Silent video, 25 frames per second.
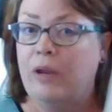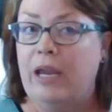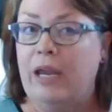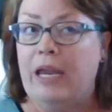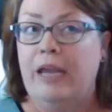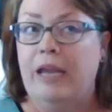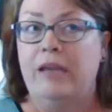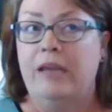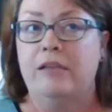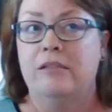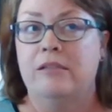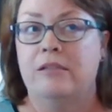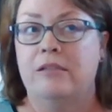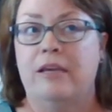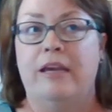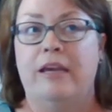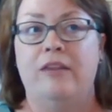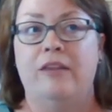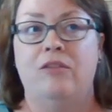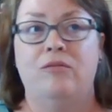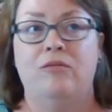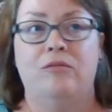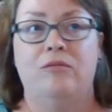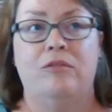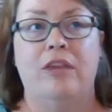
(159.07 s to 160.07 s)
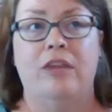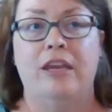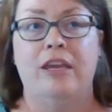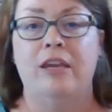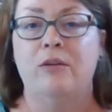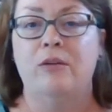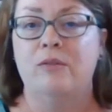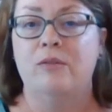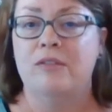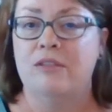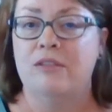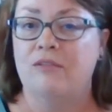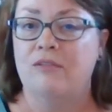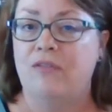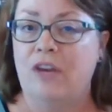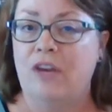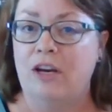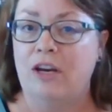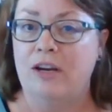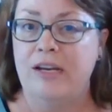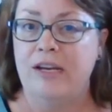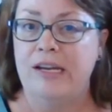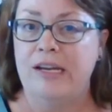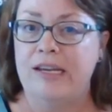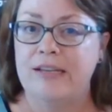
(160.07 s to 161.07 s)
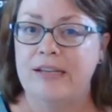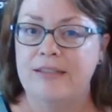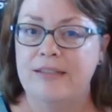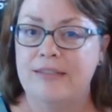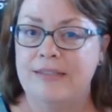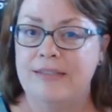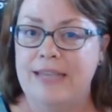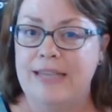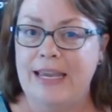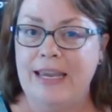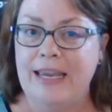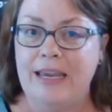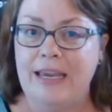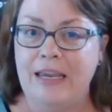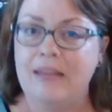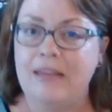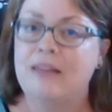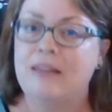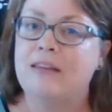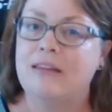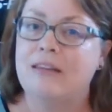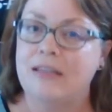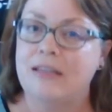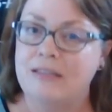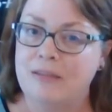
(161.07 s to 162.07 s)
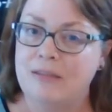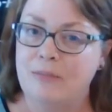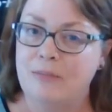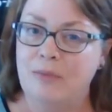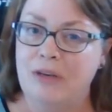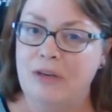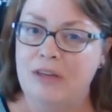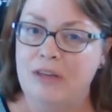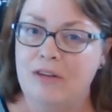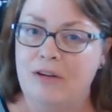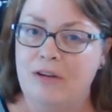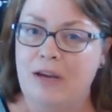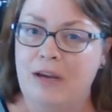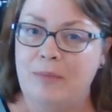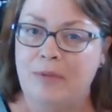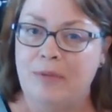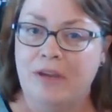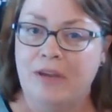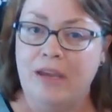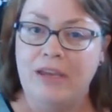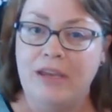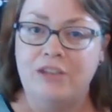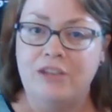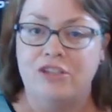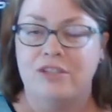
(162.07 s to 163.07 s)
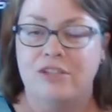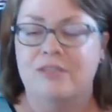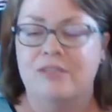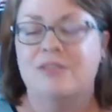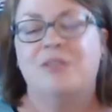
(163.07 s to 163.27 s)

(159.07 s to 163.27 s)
and I think it was the very next day that they submitted their application.